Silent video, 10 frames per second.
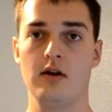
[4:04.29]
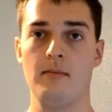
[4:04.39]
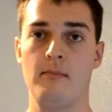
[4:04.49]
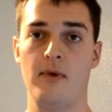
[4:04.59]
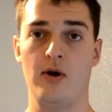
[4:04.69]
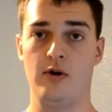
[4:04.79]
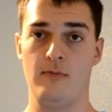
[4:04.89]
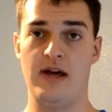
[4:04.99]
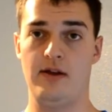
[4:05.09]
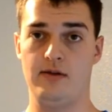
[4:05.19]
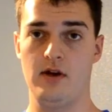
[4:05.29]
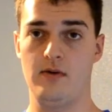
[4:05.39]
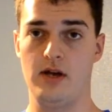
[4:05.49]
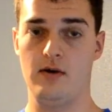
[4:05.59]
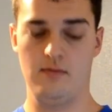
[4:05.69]
mono metal
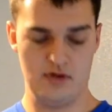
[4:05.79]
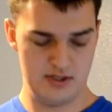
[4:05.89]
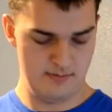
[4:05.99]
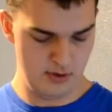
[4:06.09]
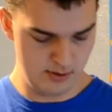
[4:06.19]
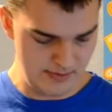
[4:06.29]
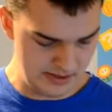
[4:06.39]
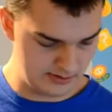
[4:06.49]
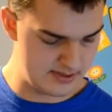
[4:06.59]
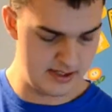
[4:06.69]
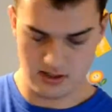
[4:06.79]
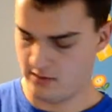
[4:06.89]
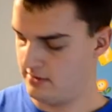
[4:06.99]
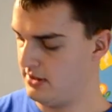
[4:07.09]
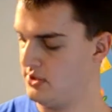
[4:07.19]
yo-yo, which mono metal is a yo-yo
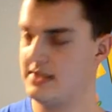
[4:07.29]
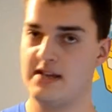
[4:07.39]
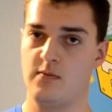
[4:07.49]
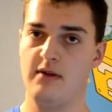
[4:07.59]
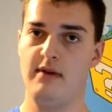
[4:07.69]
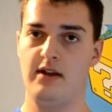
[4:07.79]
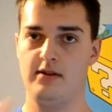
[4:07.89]
that just has one metal.